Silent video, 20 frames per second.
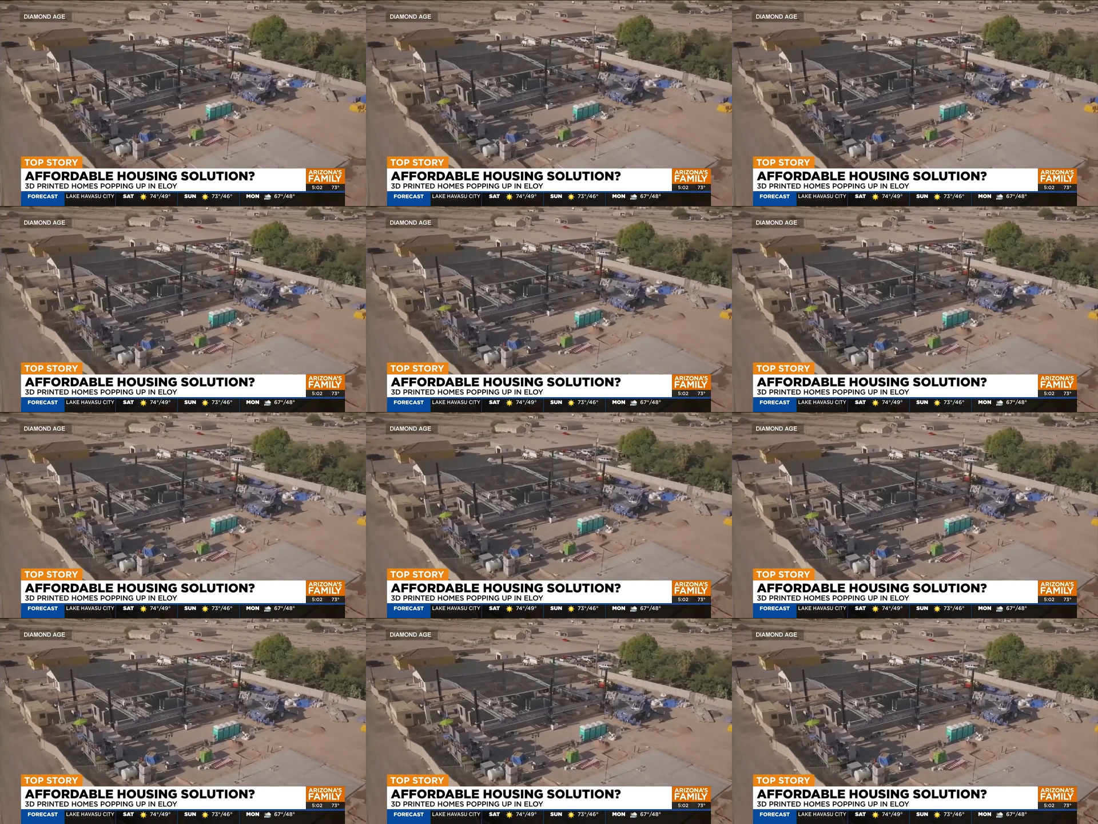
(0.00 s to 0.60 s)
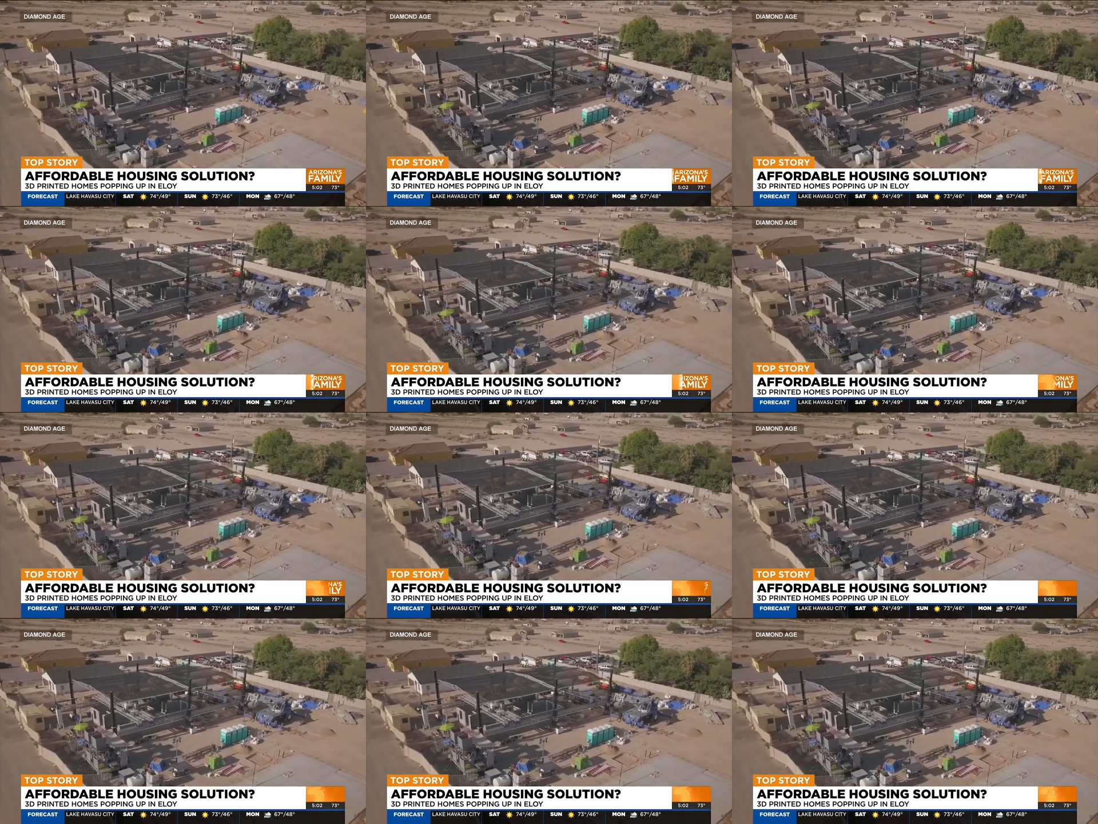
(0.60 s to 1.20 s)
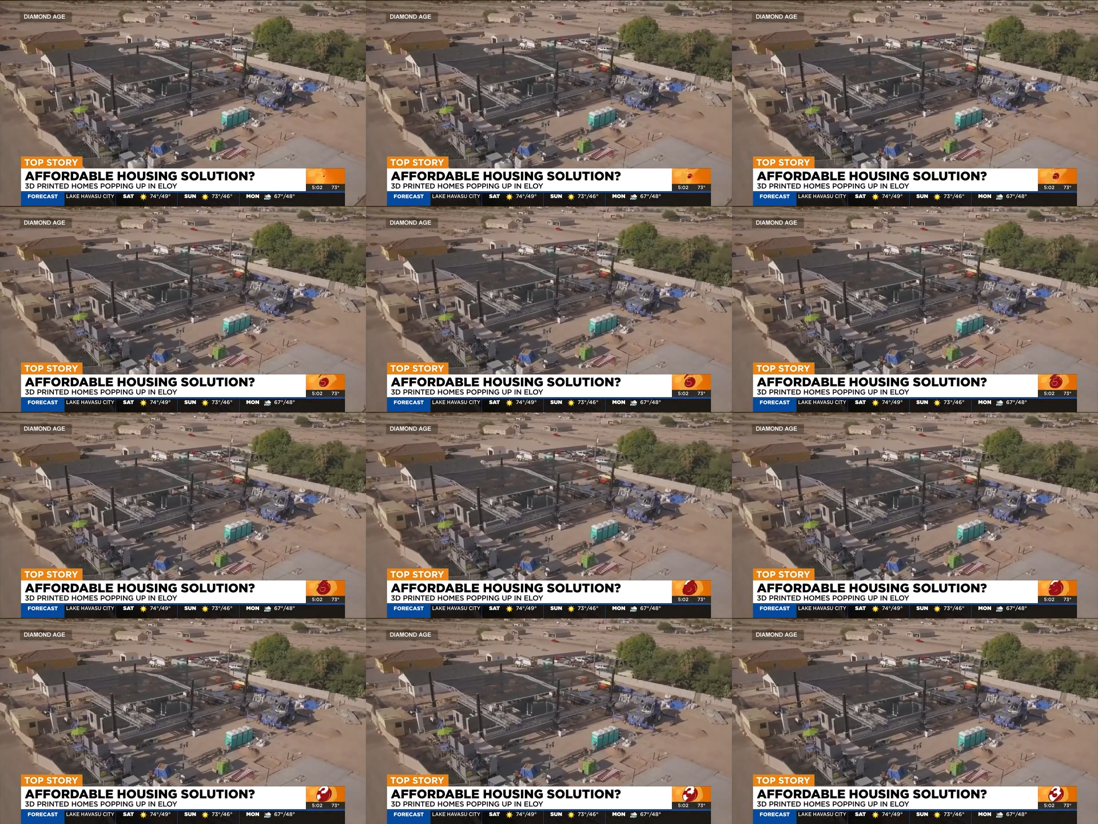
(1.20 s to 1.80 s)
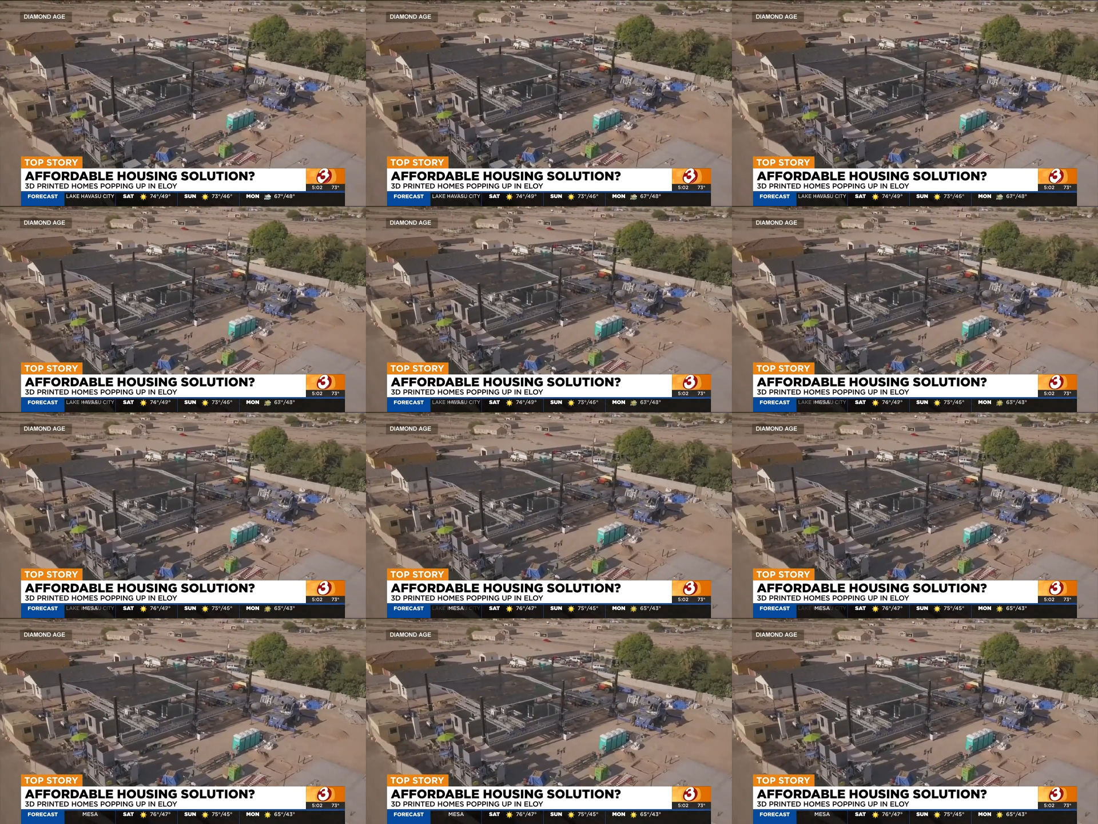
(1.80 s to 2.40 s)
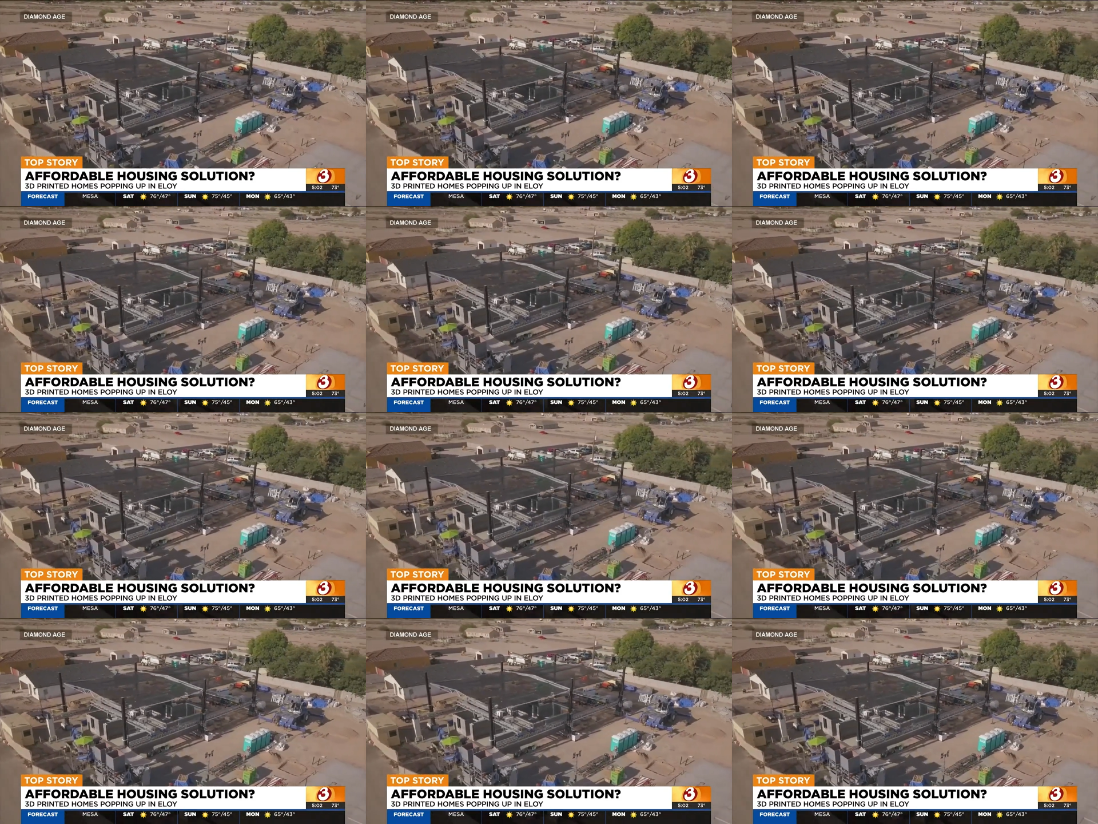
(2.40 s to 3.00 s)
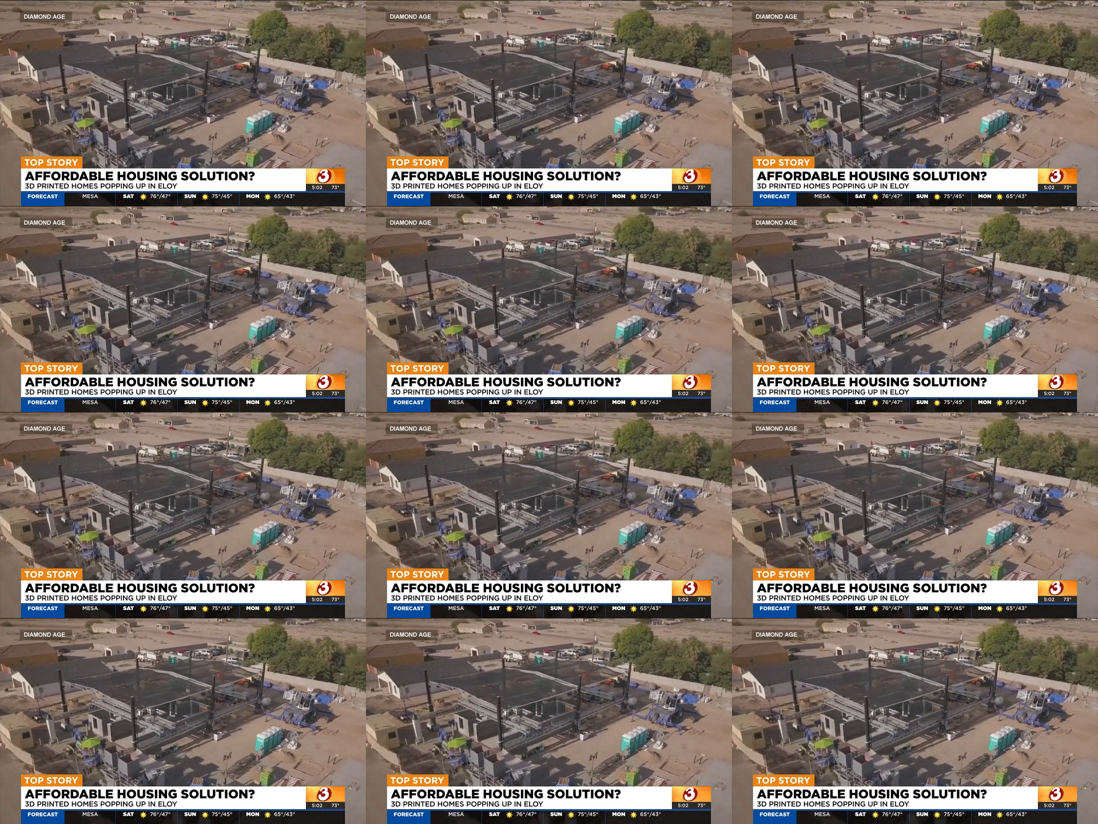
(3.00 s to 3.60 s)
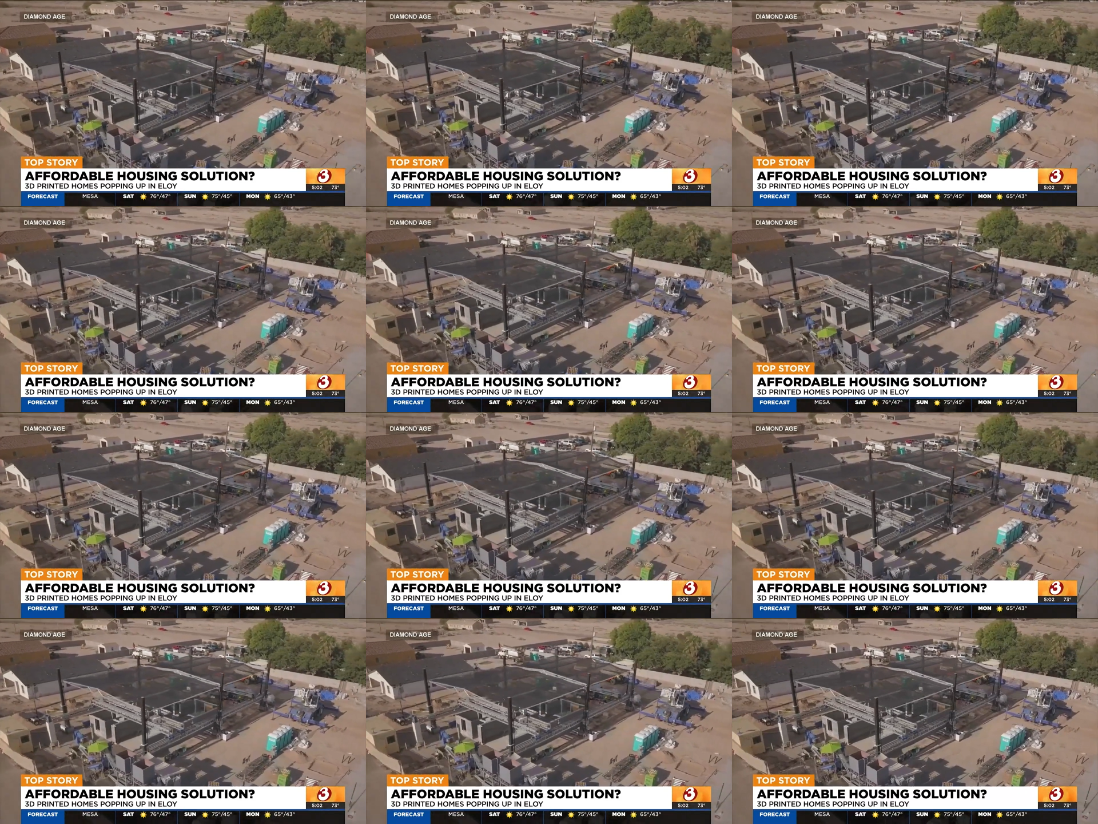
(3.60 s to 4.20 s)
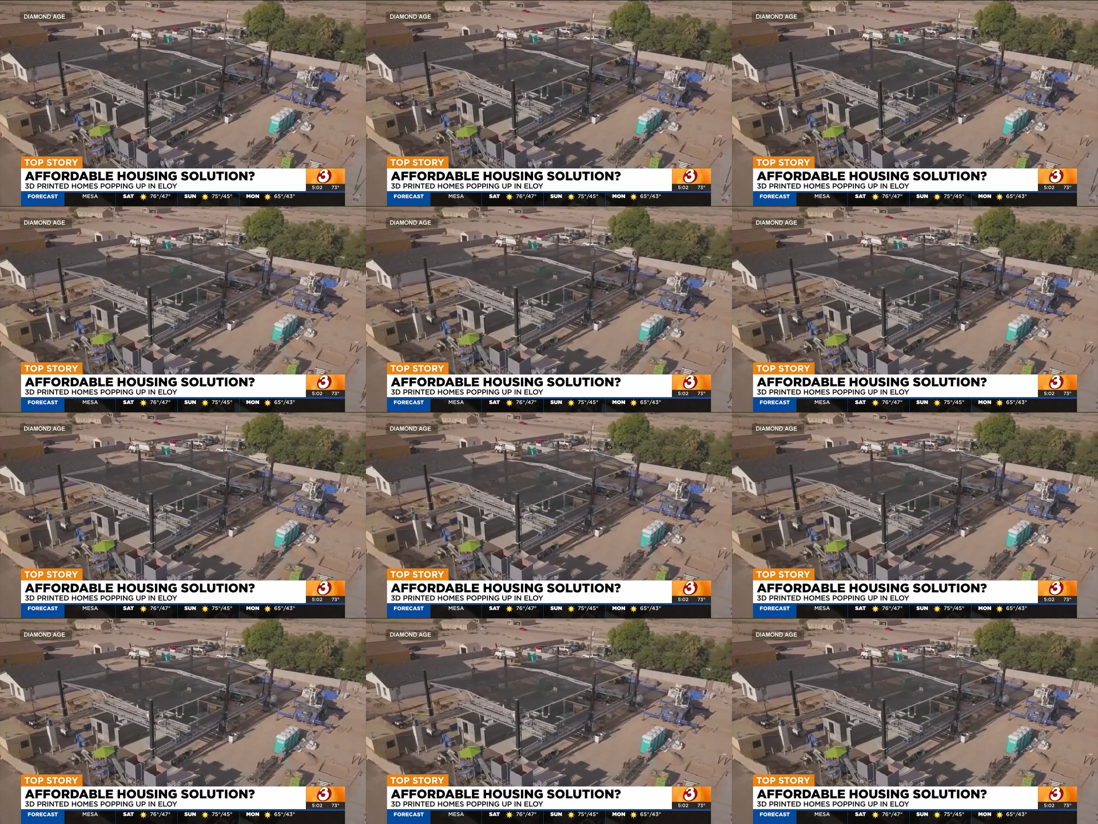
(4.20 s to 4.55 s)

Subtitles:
[unreadable: no face in view]